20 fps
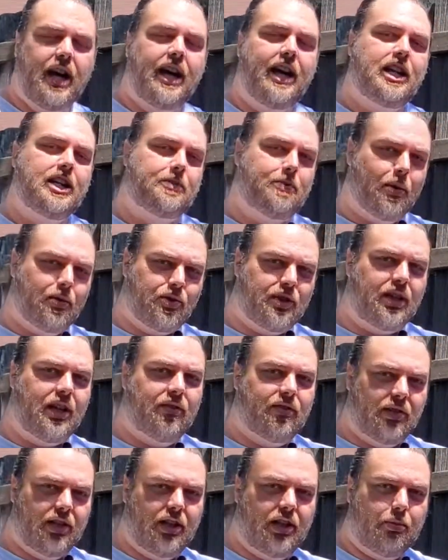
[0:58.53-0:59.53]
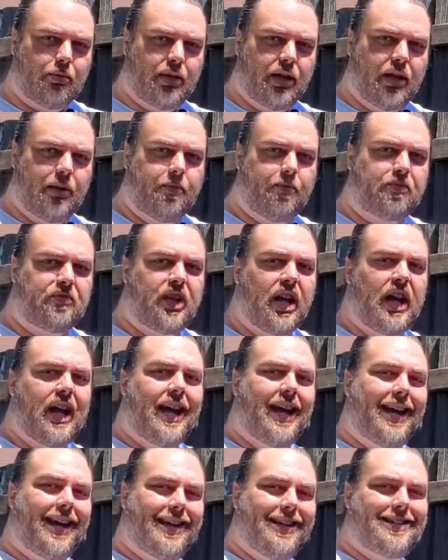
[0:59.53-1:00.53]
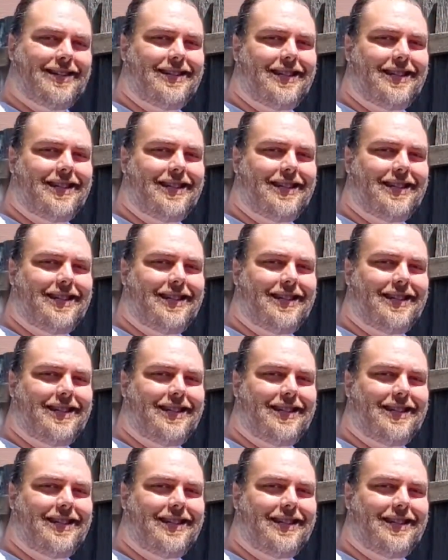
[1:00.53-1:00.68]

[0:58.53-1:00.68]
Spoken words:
It's supposed to give a little bit. It is